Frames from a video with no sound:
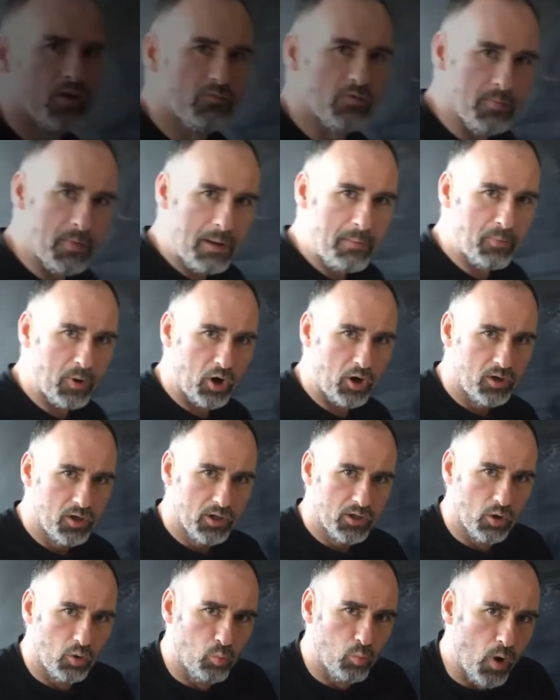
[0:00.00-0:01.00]
Remember
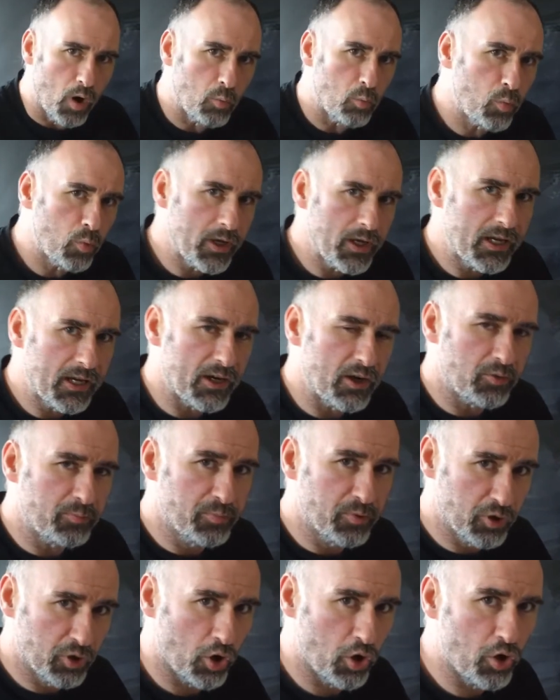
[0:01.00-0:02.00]
that what we can
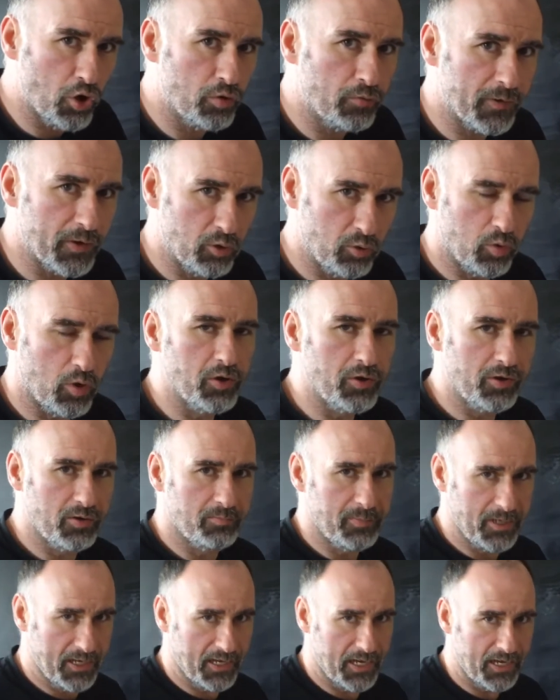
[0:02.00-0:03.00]
observe in quantum
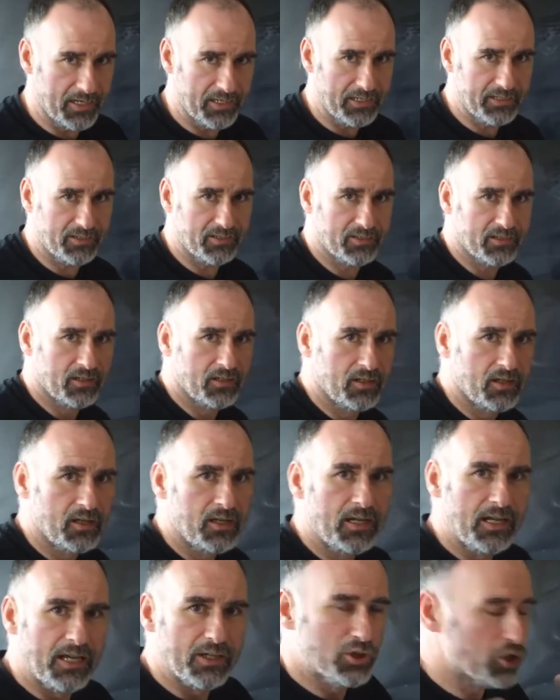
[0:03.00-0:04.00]
mechanics
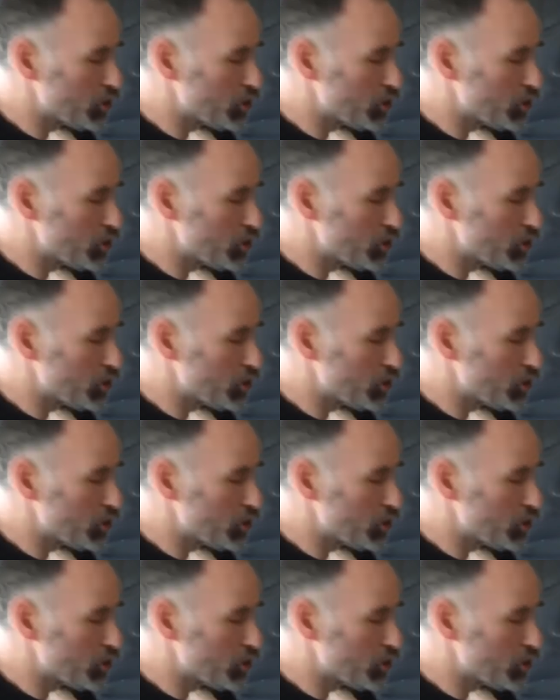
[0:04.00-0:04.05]
is